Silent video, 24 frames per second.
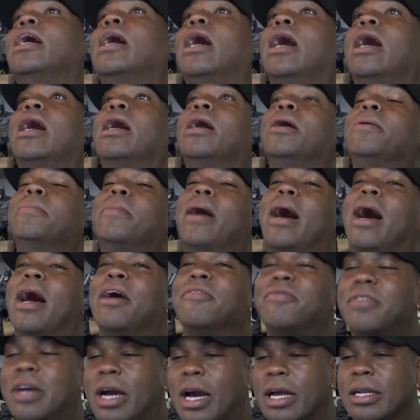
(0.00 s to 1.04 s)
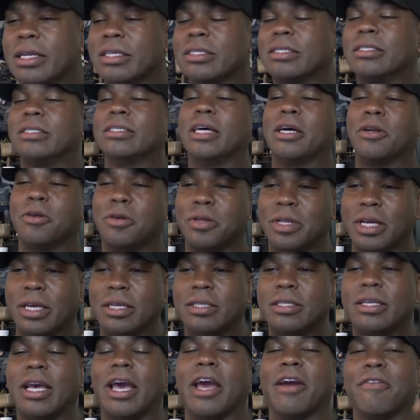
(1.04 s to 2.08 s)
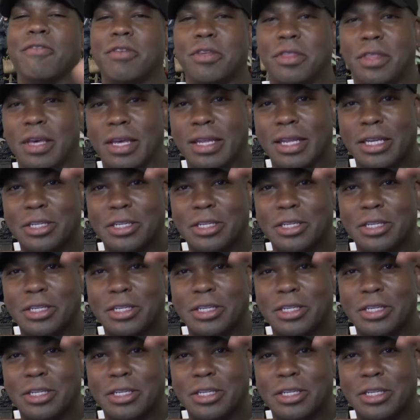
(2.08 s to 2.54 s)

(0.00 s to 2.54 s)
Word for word: um, I've kind of settled into everything